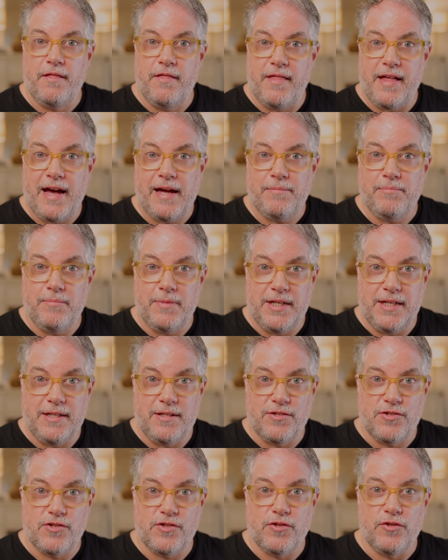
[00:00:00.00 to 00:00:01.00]
That
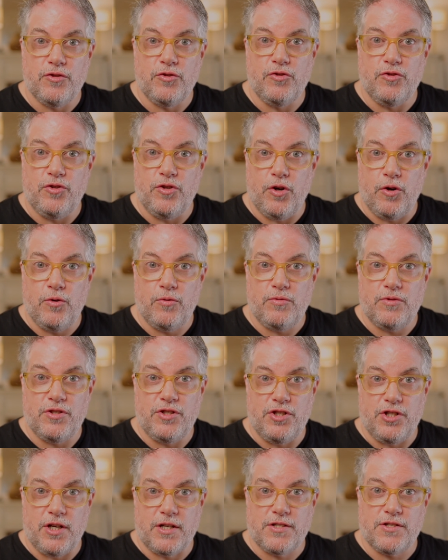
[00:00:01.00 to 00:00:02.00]
means don't
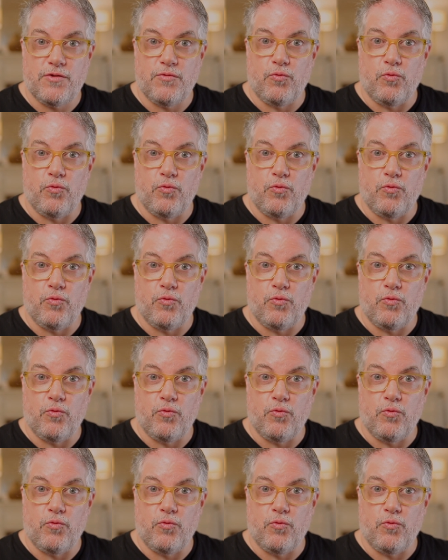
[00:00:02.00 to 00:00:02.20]
just